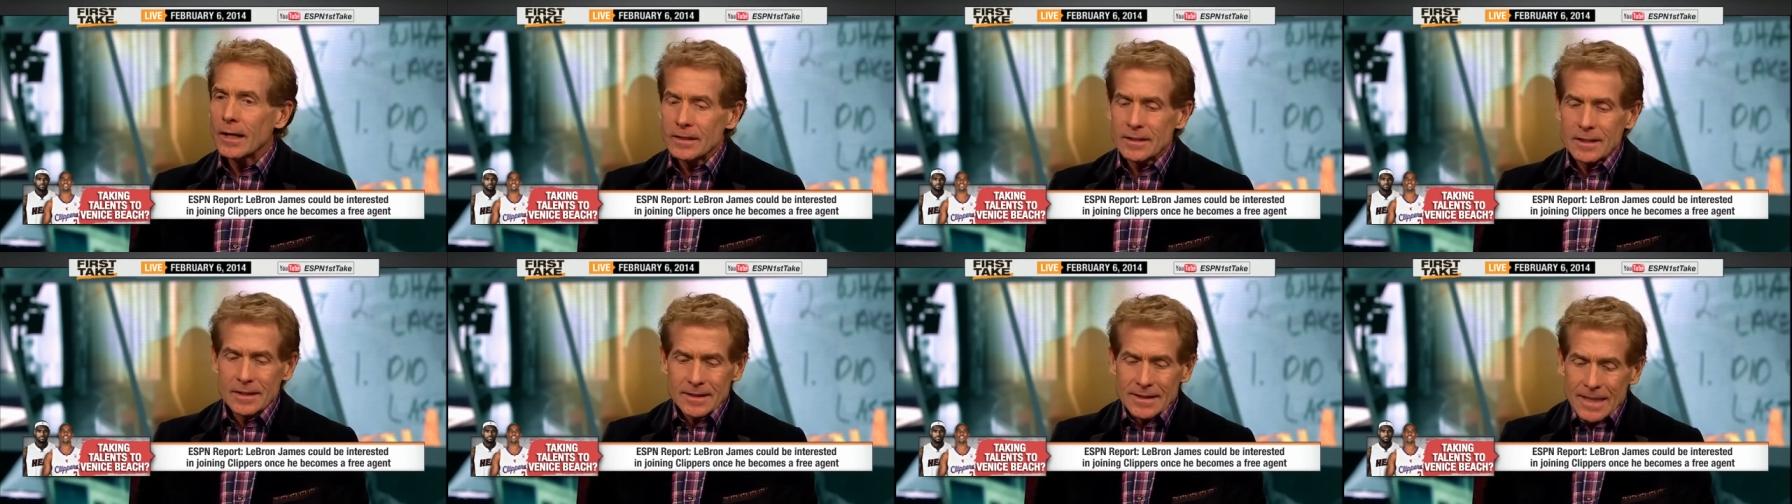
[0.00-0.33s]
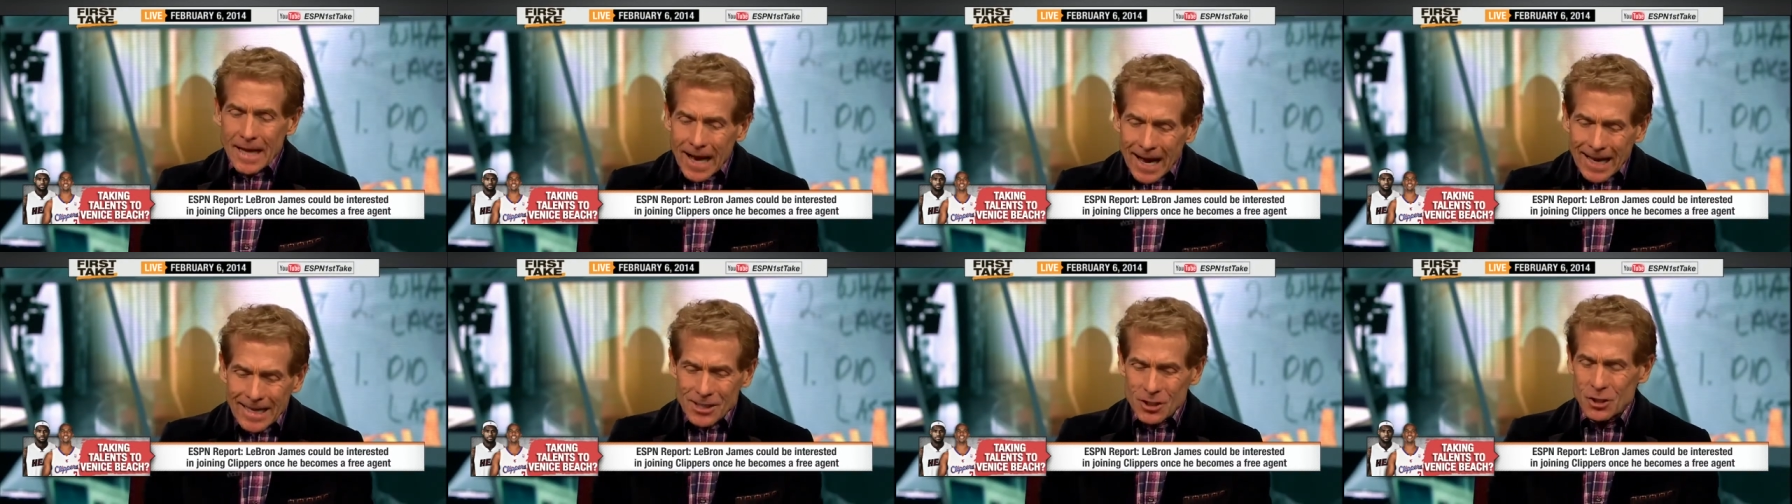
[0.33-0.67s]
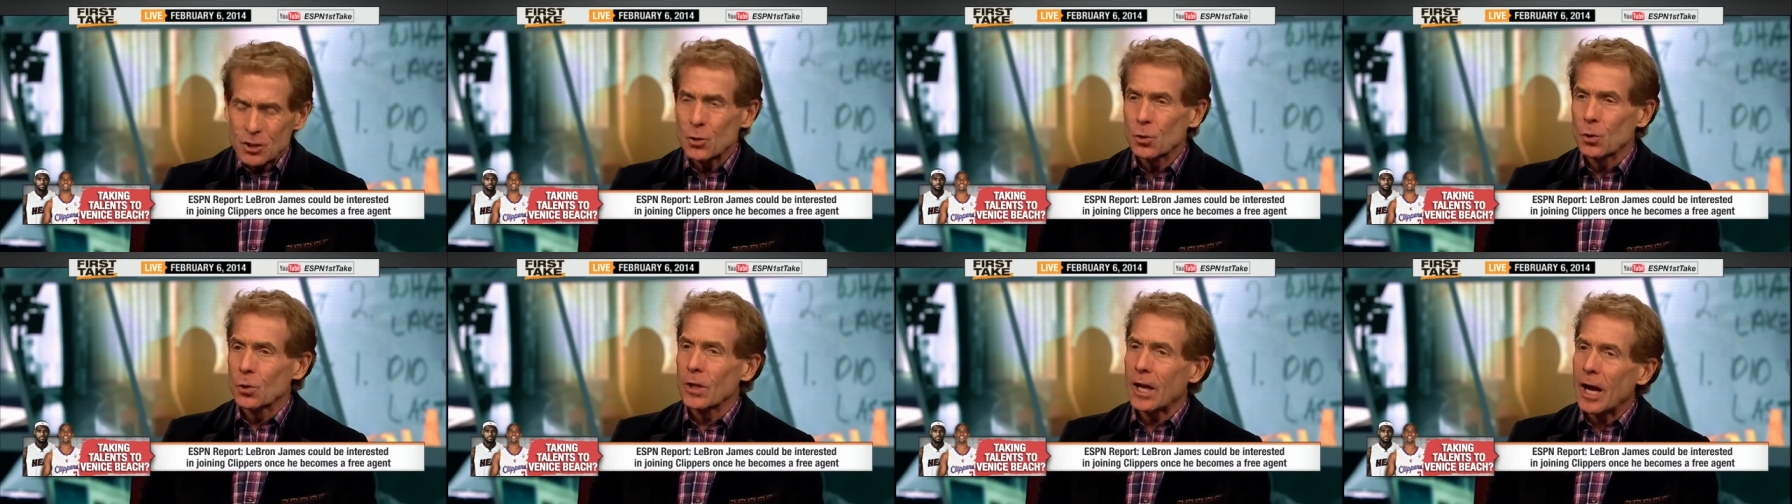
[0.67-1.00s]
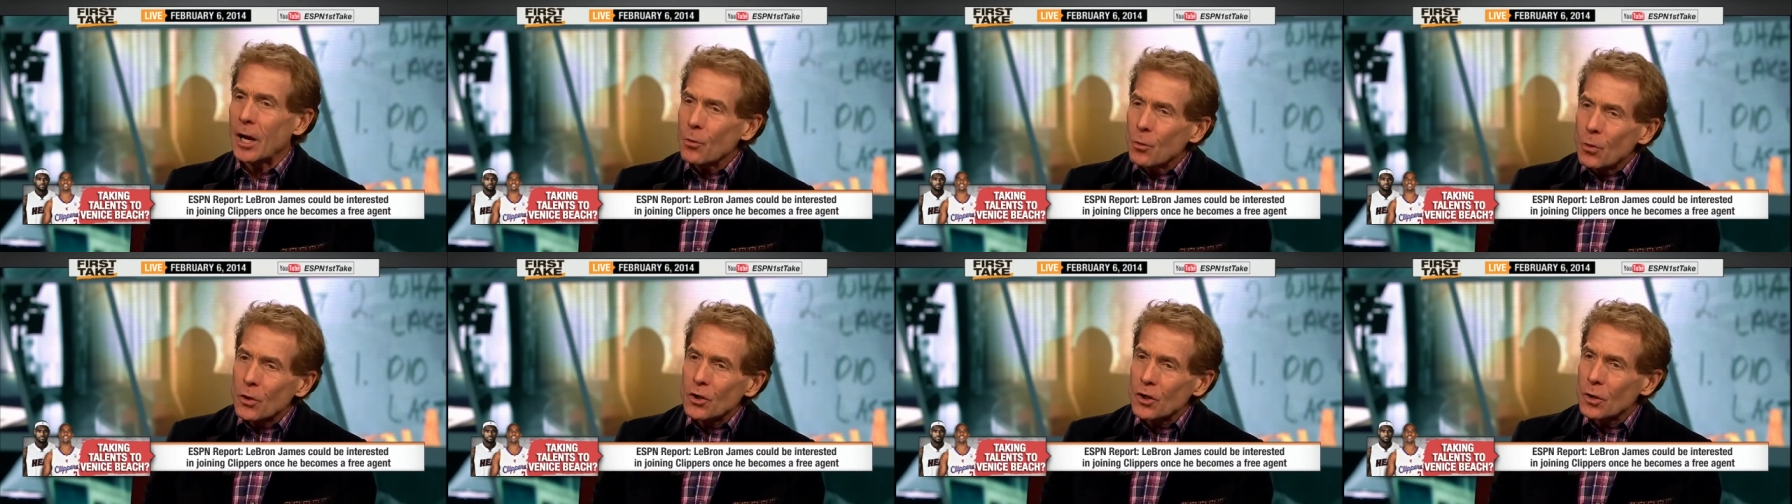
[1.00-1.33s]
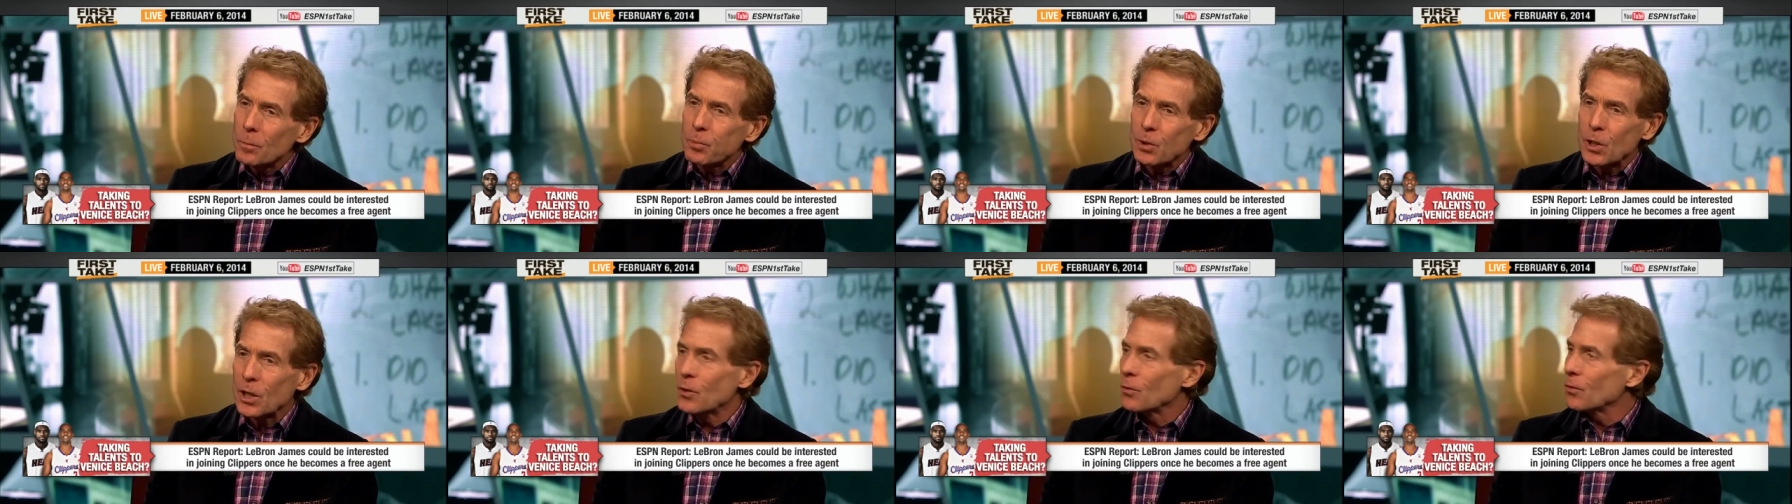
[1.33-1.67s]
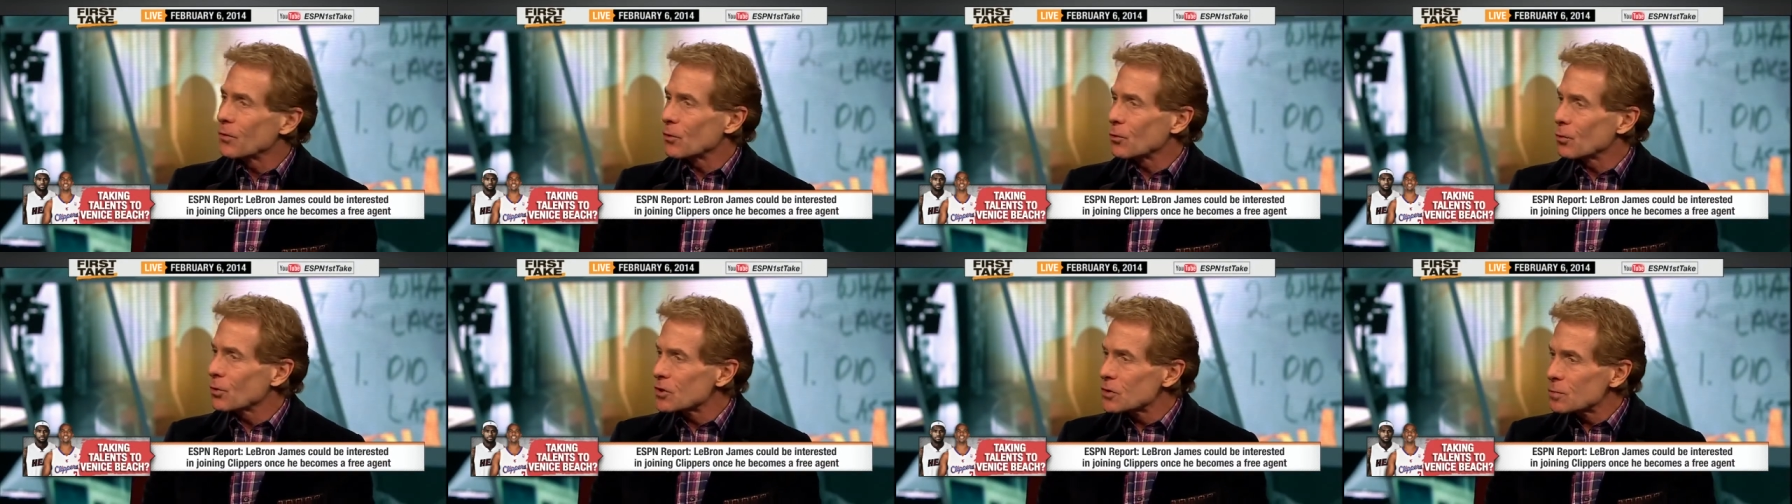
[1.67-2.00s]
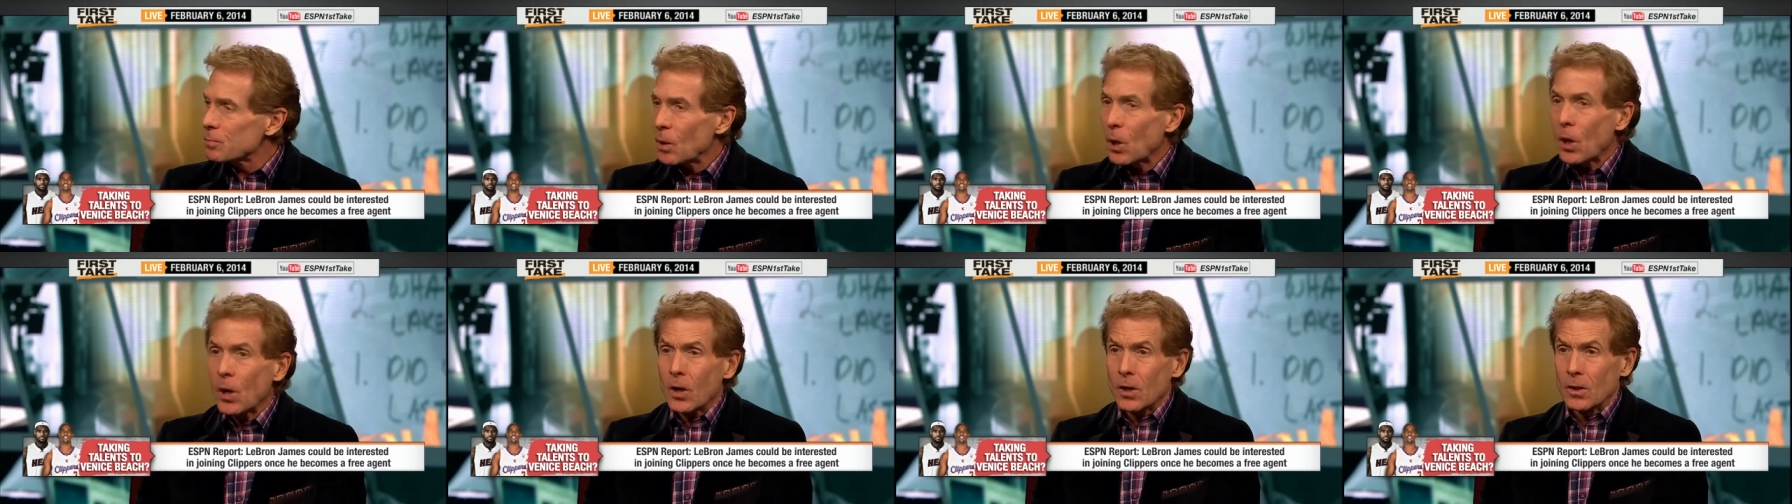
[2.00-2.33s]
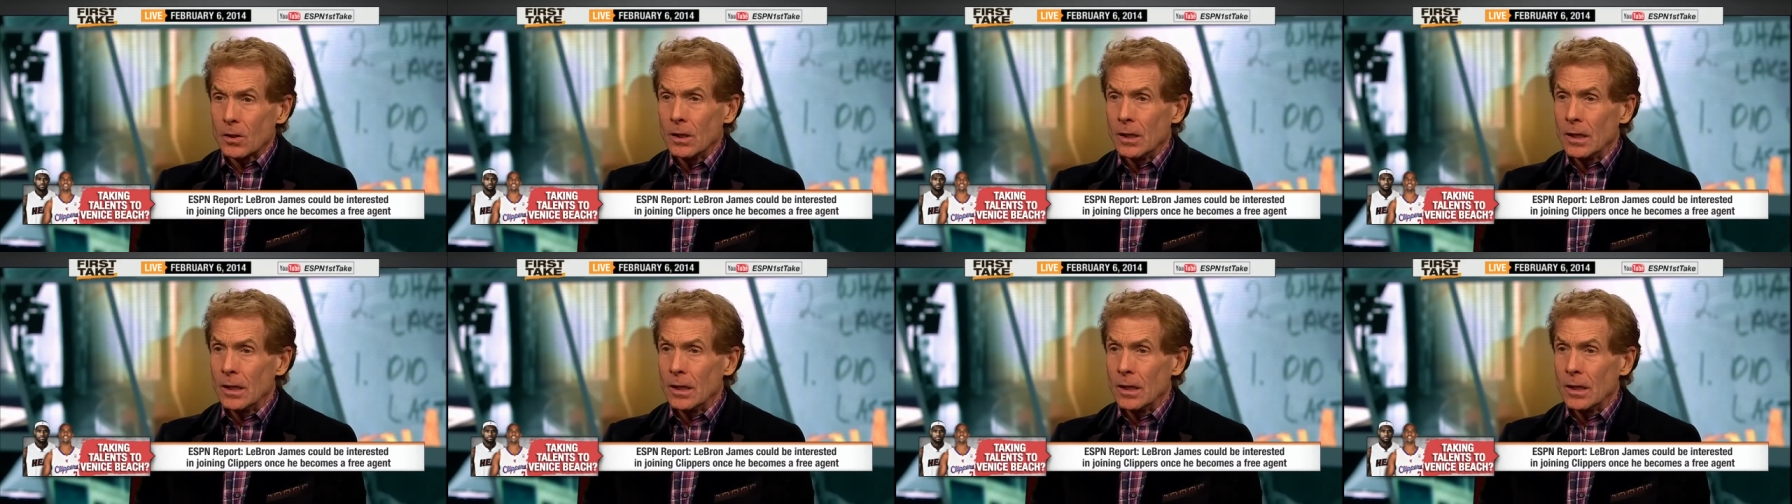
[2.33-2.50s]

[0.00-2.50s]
Since high school, I wanted to play with Chris Paul.